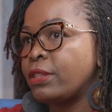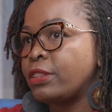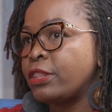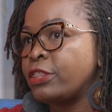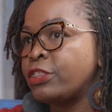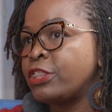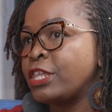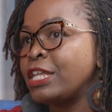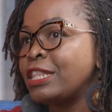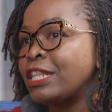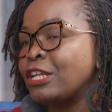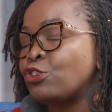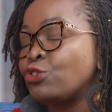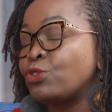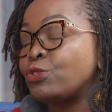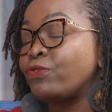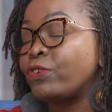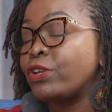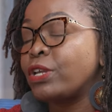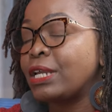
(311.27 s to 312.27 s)
the thing that I
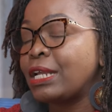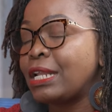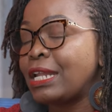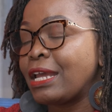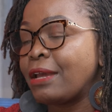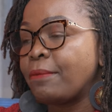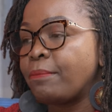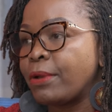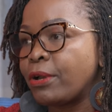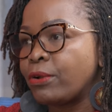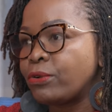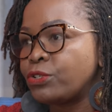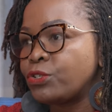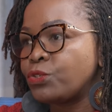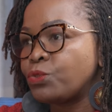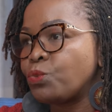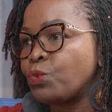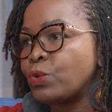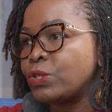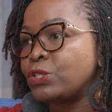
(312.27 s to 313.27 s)
was very clear
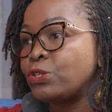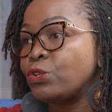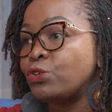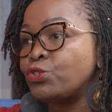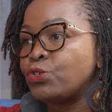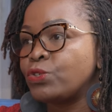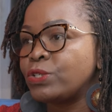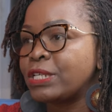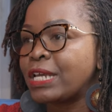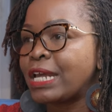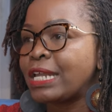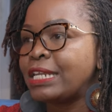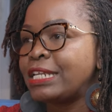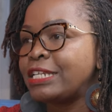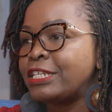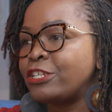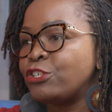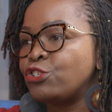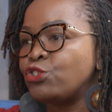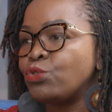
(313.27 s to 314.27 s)
about was not to turn
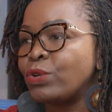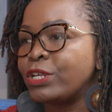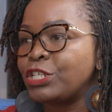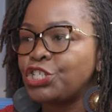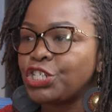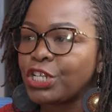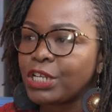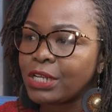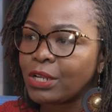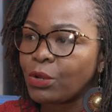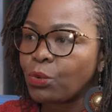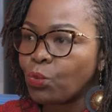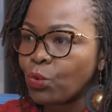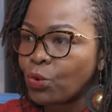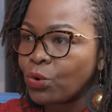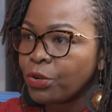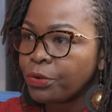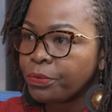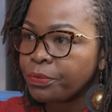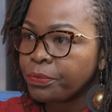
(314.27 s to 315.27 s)
it into a gender
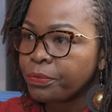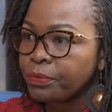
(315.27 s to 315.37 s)
war